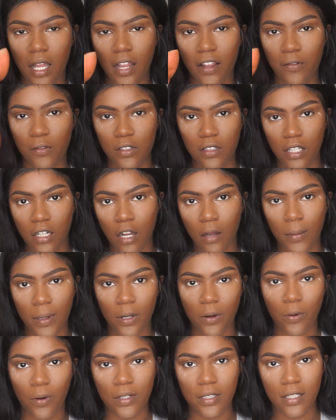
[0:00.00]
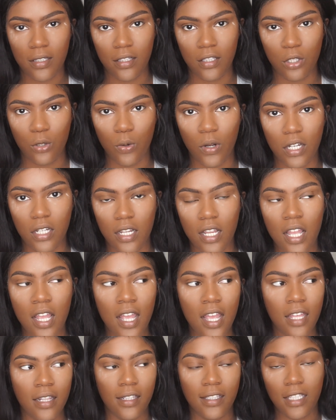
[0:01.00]
I was done all my courses in
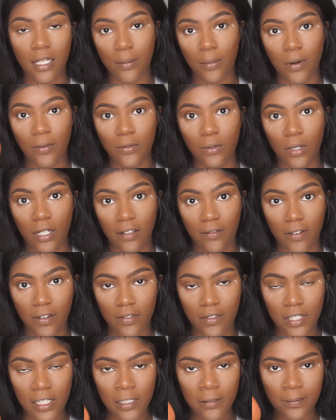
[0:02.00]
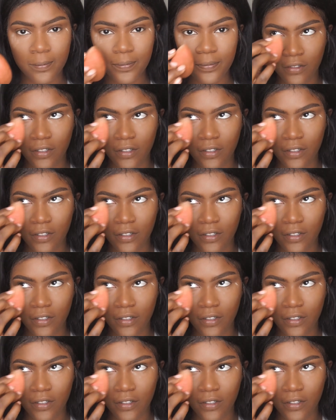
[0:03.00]
December of 2015.